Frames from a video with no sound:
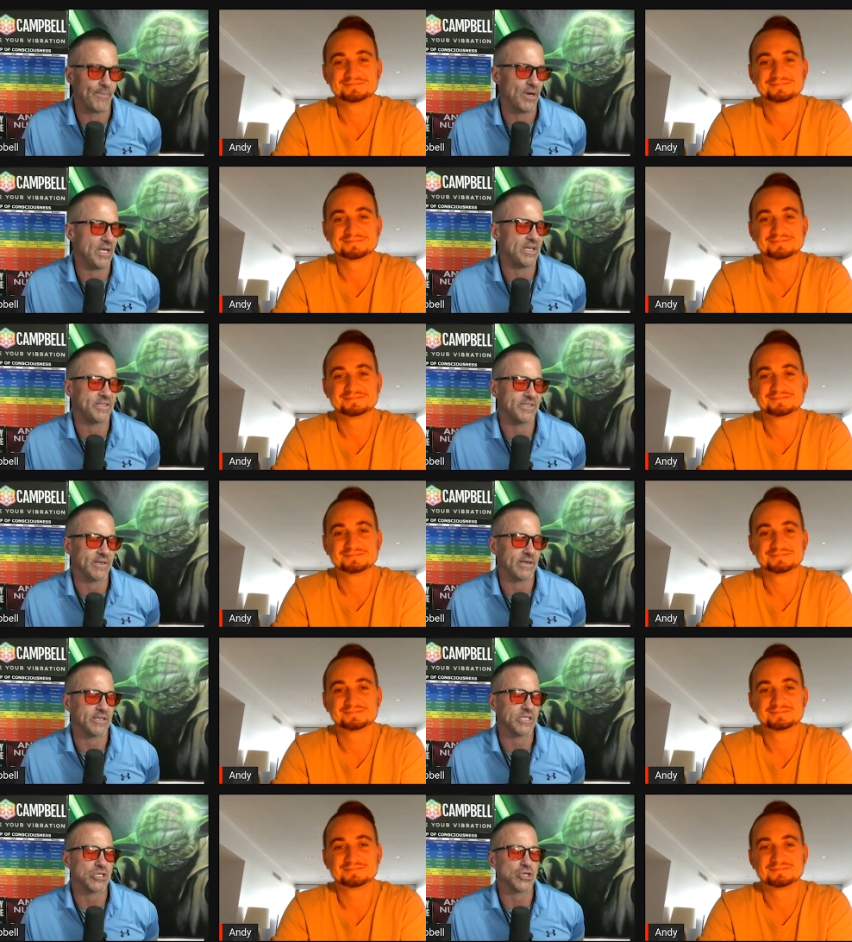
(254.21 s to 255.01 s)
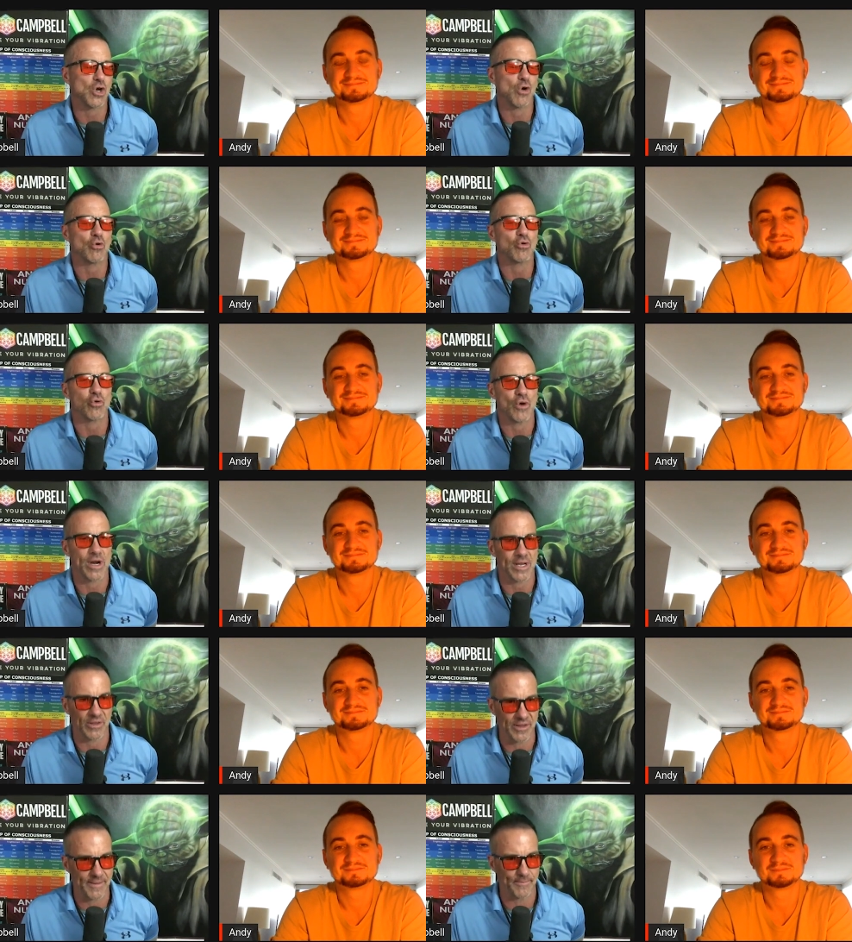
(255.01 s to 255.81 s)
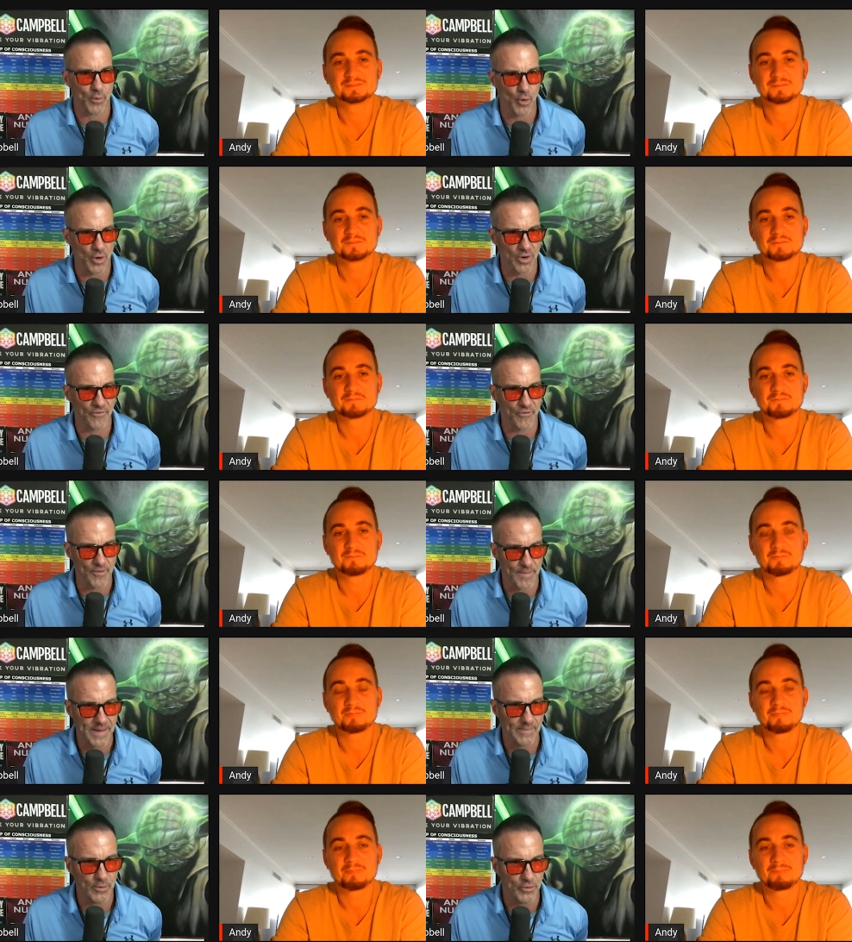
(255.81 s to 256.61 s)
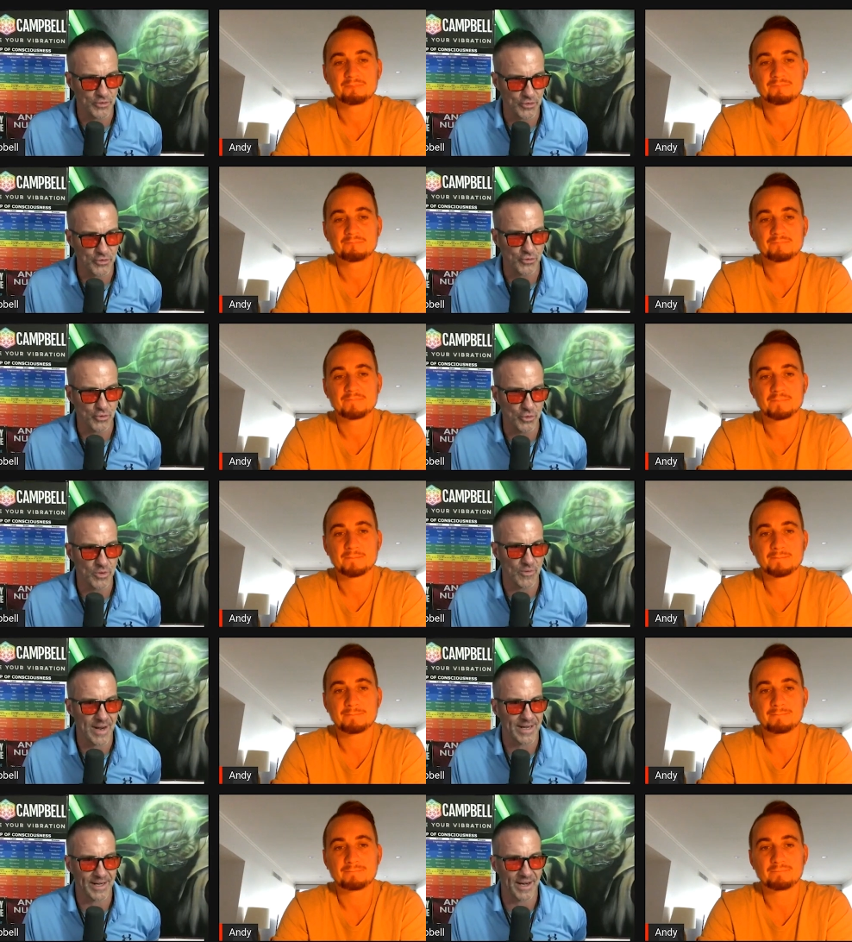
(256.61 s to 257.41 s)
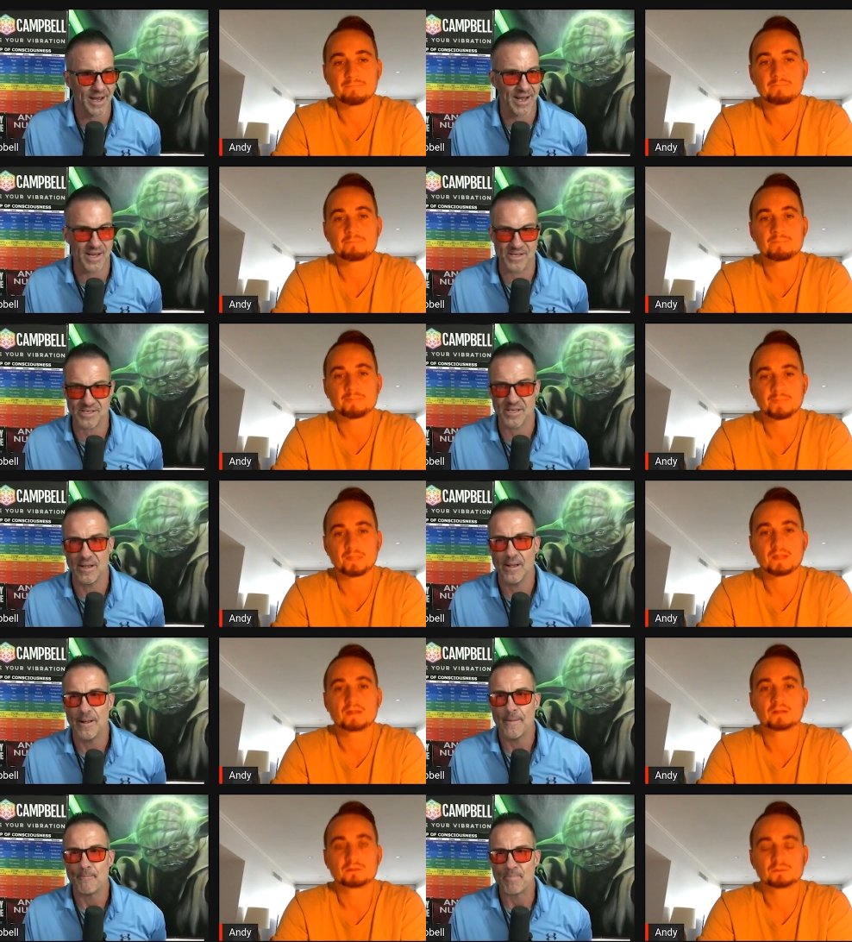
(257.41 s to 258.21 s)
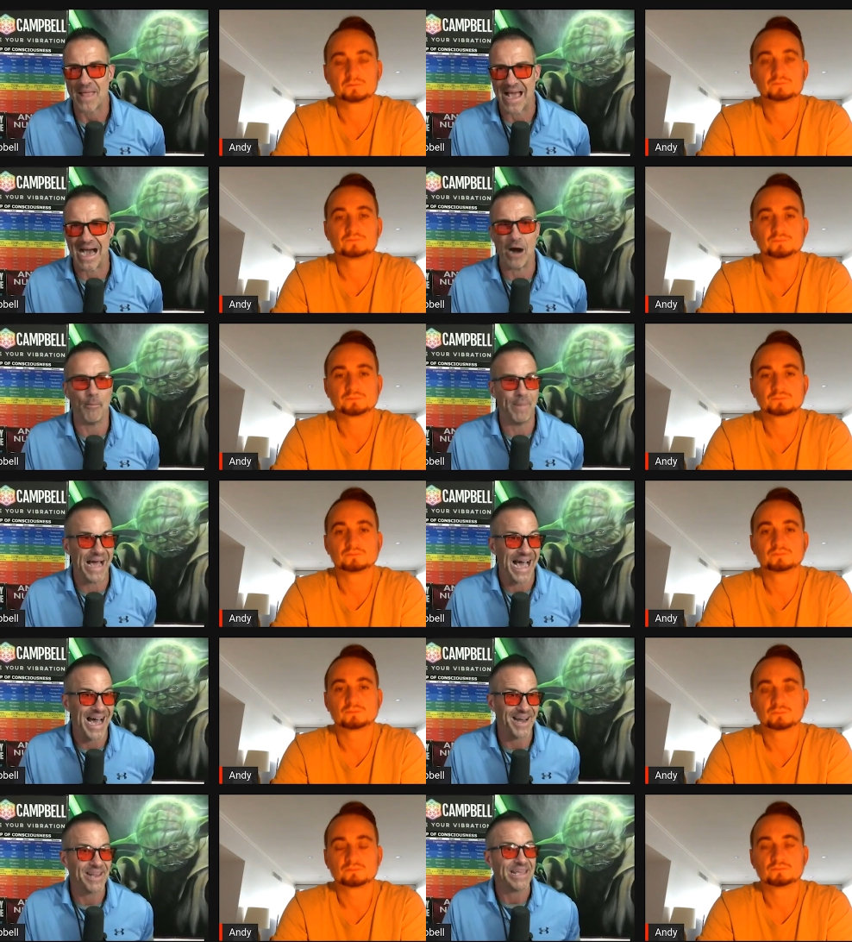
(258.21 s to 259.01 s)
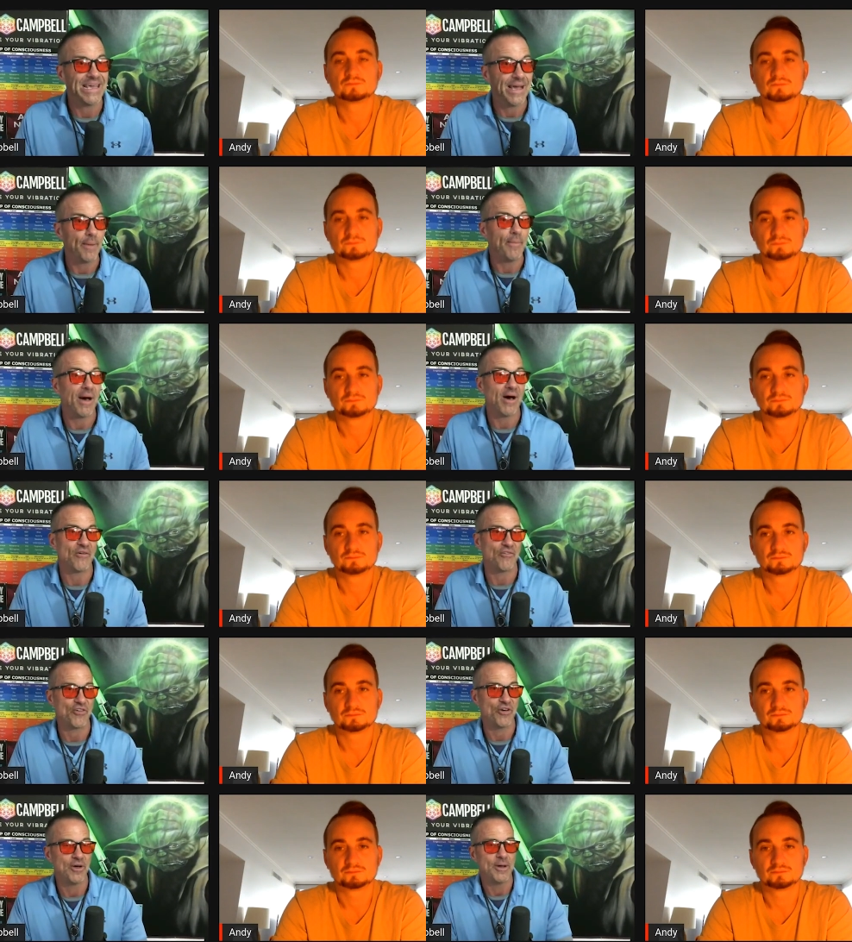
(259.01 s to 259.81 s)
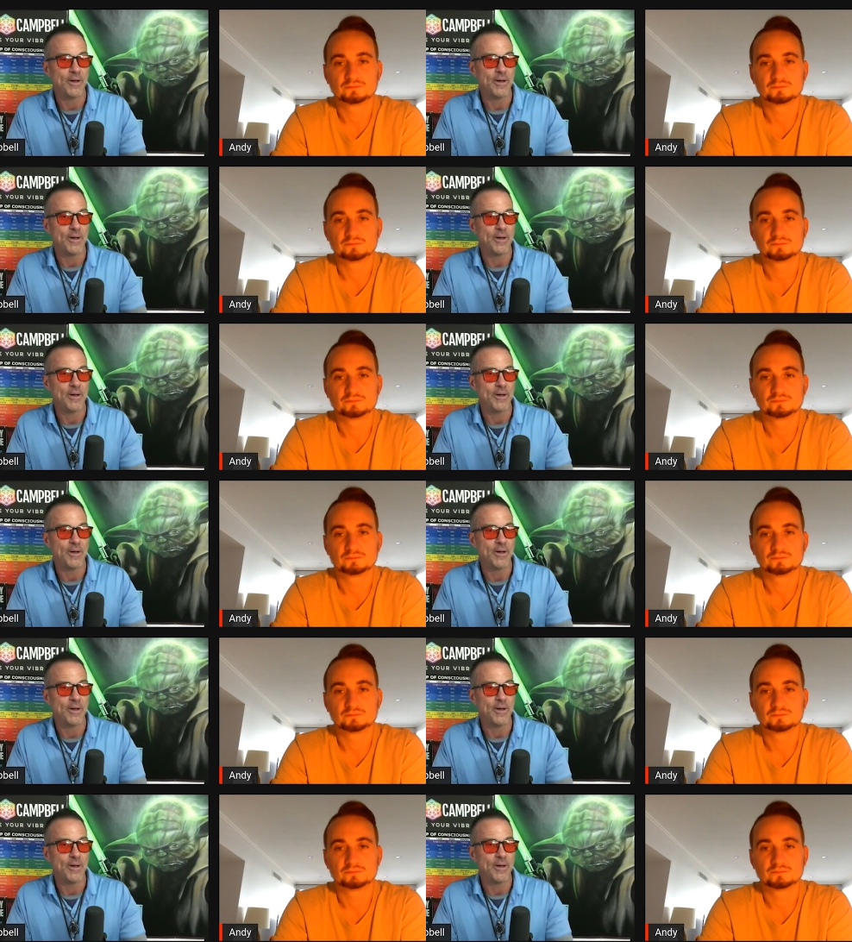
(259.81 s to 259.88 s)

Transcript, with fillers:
Speaker 1: But it's it's so critically important for people to truly recognize how bad EMF,